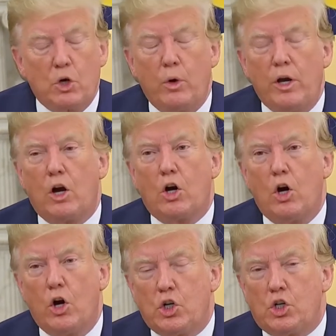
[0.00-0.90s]
So we are
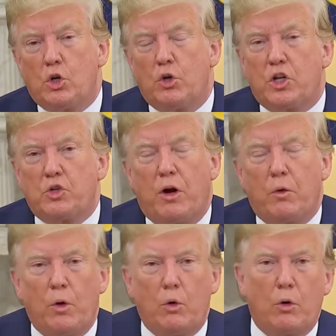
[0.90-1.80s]
going to. That's right.
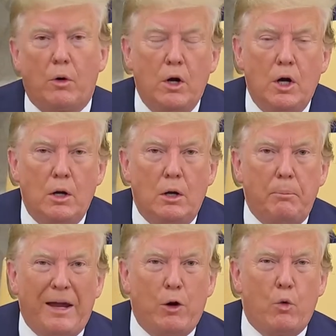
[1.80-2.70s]
We were
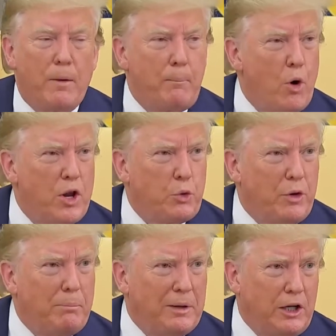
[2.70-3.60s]
paying one point
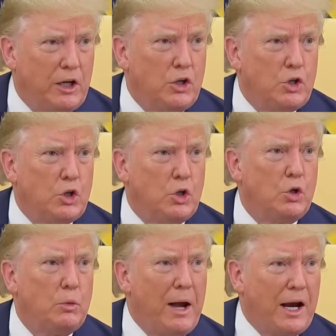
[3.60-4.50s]
three billion dollars
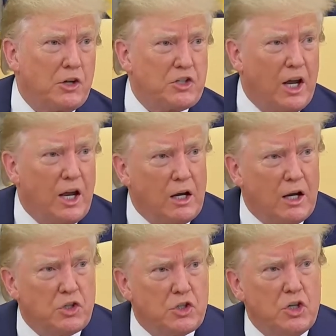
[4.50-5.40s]
to Pakistan
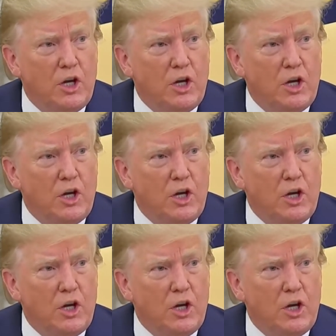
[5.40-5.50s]
as